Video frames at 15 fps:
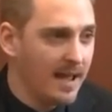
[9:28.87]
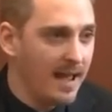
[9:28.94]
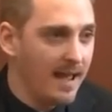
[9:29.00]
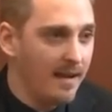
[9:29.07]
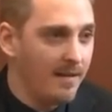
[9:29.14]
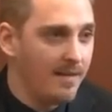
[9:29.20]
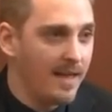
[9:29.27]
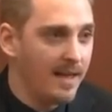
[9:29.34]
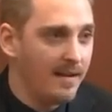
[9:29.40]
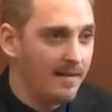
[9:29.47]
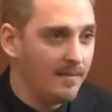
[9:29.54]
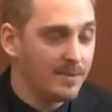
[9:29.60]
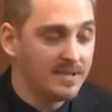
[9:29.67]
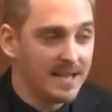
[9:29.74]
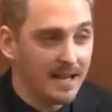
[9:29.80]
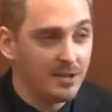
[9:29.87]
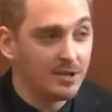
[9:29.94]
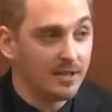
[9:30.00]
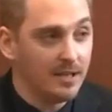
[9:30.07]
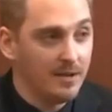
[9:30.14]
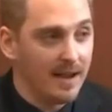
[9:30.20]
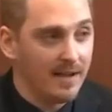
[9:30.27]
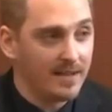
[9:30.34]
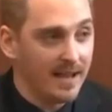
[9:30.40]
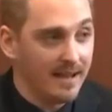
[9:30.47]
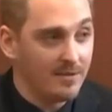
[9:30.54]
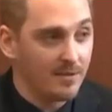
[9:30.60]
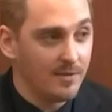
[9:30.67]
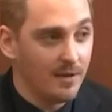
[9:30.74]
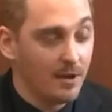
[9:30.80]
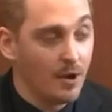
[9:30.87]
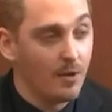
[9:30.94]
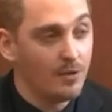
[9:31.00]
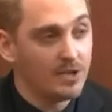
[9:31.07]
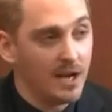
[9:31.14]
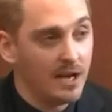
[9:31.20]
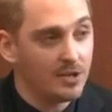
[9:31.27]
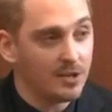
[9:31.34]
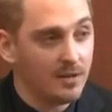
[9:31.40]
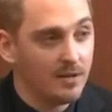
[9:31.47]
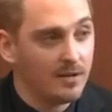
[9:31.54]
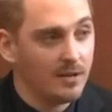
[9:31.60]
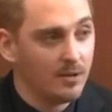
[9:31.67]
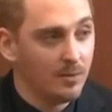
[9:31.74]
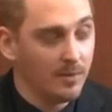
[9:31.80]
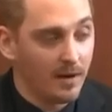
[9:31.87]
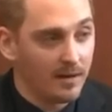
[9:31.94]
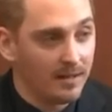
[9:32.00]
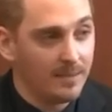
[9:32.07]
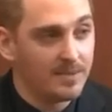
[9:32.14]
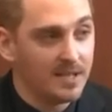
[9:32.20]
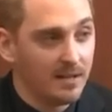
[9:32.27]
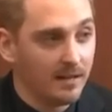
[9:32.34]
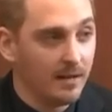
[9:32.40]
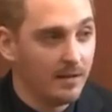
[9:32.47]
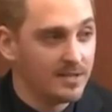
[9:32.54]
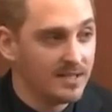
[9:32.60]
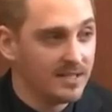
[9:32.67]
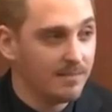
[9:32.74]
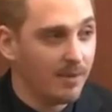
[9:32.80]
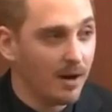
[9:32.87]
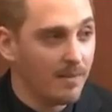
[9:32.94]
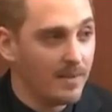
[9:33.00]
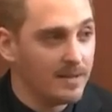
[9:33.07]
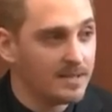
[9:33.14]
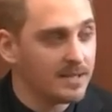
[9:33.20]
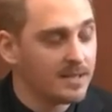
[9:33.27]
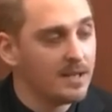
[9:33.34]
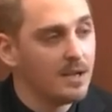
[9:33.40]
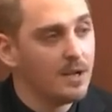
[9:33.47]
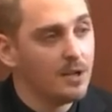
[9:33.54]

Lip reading: And then potentially you'd have to enter a negotiation with our clips and clearances department